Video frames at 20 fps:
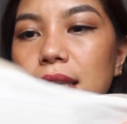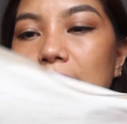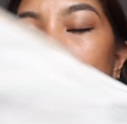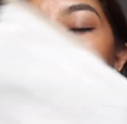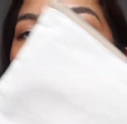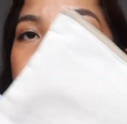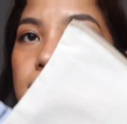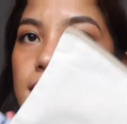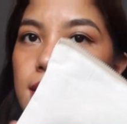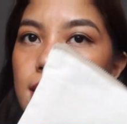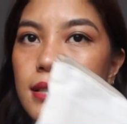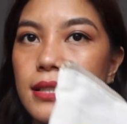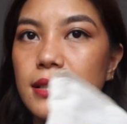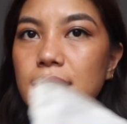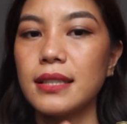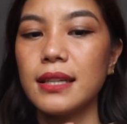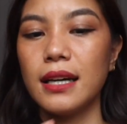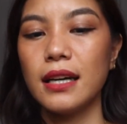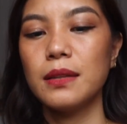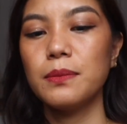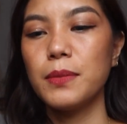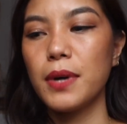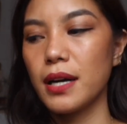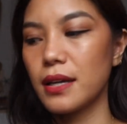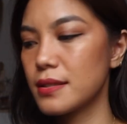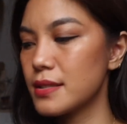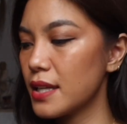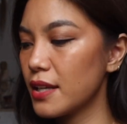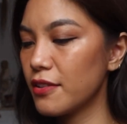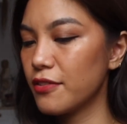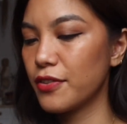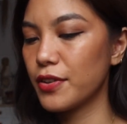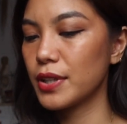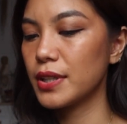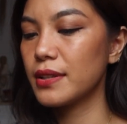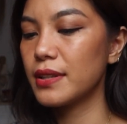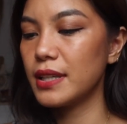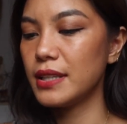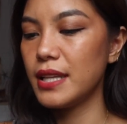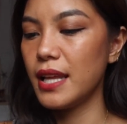last unboxing
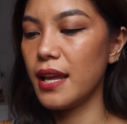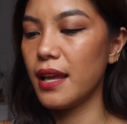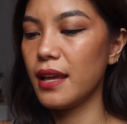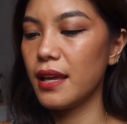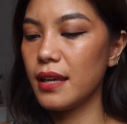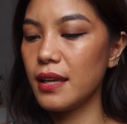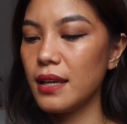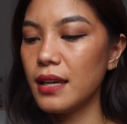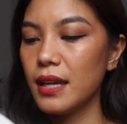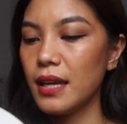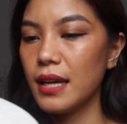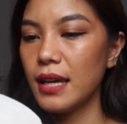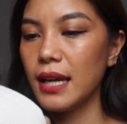for the day.